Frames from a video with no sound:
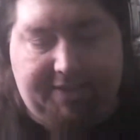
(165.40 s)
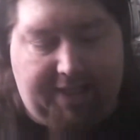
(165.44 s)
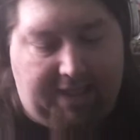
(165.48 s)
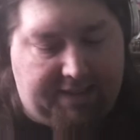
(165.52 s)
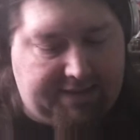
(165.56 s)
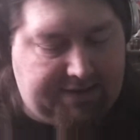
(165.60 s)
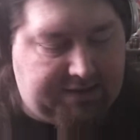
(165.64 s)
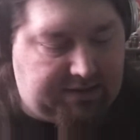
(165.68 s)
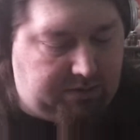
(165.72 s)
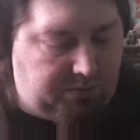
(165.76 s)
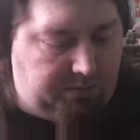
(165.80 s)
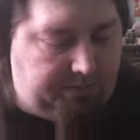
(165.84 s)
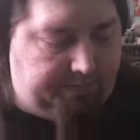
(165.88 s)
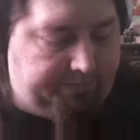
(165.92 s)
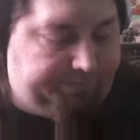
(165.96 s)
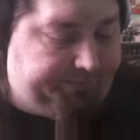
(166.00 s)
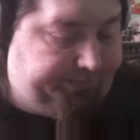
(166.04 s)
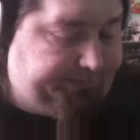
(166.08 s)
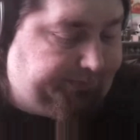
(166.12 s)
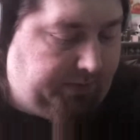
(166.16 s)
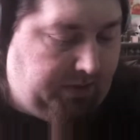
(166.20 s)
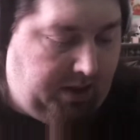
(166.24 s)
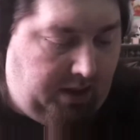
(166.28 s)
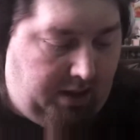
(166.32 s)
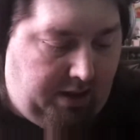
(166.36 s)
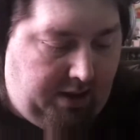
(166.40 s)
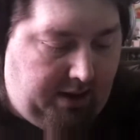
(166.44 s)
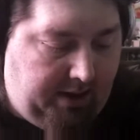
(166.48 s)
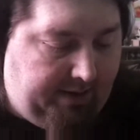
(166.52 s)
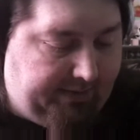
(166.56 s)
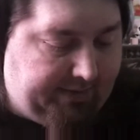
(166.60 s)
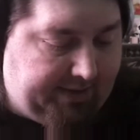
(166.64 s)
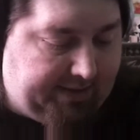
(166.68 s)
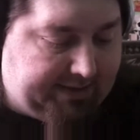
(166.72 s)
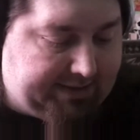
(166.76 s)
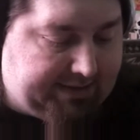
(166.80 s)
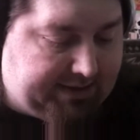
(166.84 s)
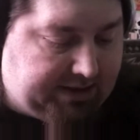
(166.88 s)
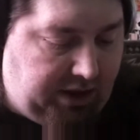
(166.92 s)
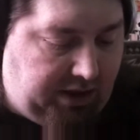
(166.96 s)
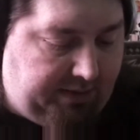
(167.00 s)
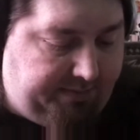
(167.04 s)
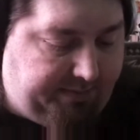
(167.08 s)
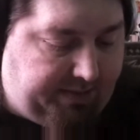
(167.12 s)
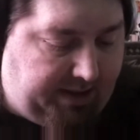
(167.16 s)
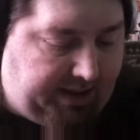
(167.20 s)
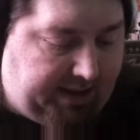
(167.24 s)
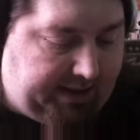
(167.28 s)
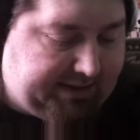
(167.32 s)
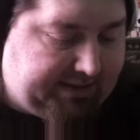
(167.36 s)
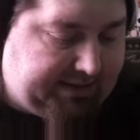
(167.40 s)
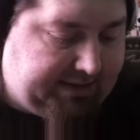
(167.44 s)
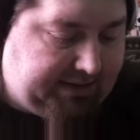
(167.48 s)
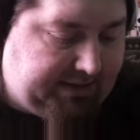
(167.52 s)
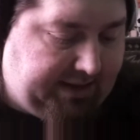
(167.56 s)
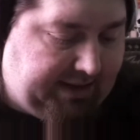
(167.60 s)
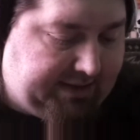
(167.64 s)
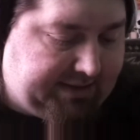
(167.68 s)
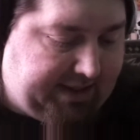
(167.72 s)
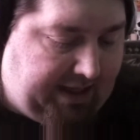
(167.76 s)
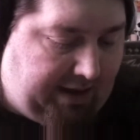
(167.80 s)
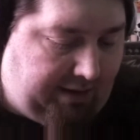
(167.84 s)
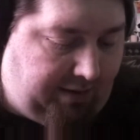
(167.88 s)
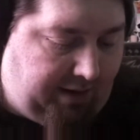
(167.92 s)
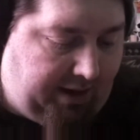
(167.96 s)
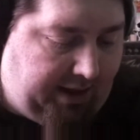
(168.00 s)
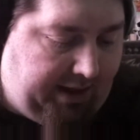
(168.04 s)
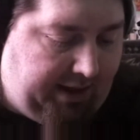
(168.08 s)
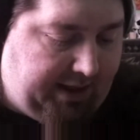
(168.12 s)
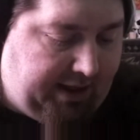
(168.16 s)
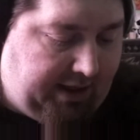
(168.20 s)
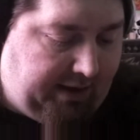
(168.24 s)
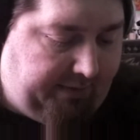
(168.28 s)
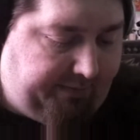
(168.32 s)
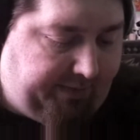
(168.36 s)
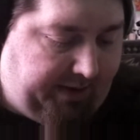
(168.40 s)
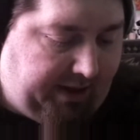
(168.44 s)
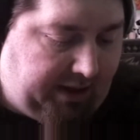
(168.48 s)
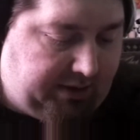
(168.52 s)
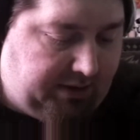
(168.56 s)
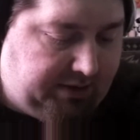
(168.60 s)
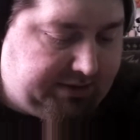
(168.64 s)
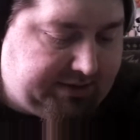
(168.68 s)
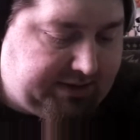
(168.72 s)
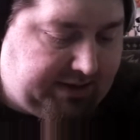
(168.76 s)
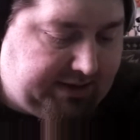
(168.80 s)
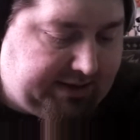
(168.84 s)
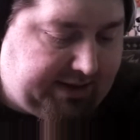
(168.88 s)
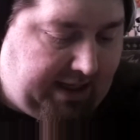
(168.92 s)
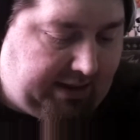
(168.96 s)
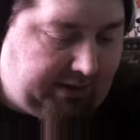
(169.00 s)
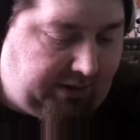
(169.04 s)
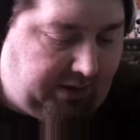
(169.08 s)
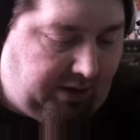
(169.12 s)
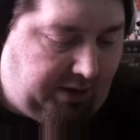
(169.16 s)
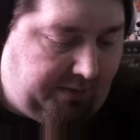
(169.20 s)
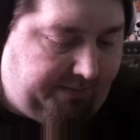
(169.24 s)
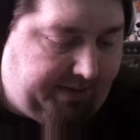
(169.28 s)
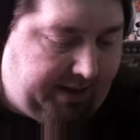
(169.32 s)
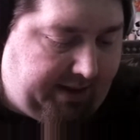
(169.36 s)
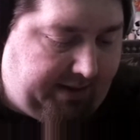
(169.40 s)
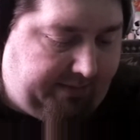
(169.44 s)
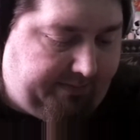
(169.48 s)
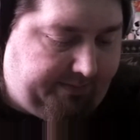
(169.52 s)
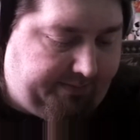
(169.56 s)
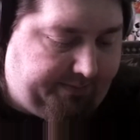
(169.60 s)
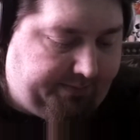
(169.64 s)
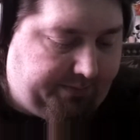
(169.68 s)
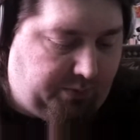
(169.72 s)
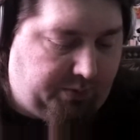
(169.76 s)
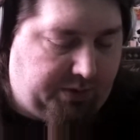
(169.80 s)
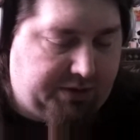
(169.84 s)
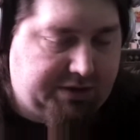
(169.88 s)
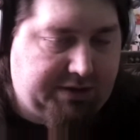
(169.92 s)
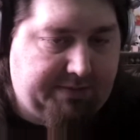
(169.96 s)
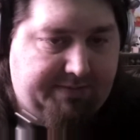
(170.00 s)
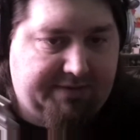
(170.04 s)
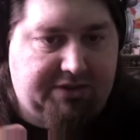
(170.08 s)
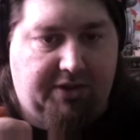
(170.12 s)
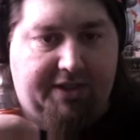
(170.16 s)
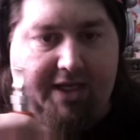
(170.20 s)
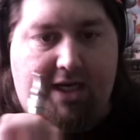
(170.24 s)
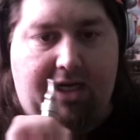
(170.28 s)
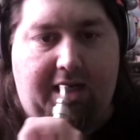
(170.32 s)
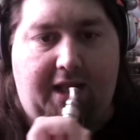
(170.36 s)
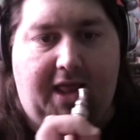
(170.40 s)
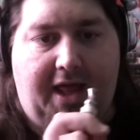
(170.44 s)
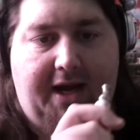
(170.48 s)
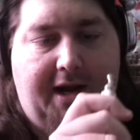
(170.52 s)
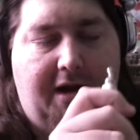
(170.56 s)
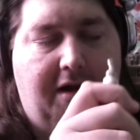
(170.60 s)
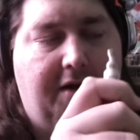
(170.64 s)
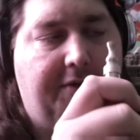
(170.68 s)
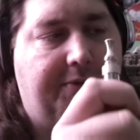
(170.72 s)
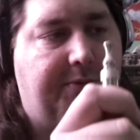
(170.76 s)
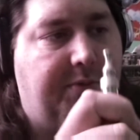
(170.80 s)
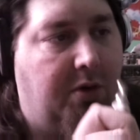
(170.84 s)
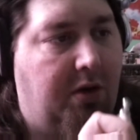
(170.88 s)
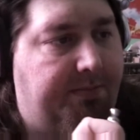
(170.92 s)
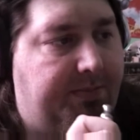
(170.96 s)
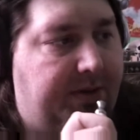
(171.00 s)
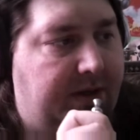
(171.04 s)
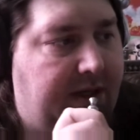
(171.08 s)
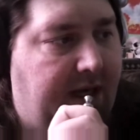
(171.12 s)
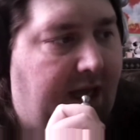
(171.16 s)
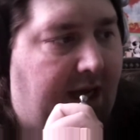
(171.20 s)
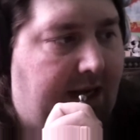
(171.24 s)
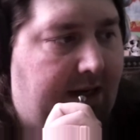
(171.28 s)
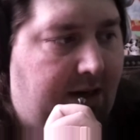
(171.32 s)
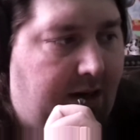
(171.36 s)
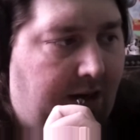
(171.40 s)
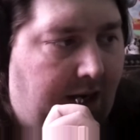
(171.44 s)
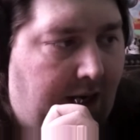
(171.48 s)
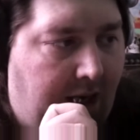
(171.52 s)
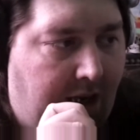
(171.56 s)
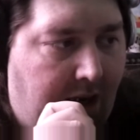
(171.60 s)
that's that's good, but it's it's airy. And then if I close it down a little bit, which I'm still getting a lot of air through it, but not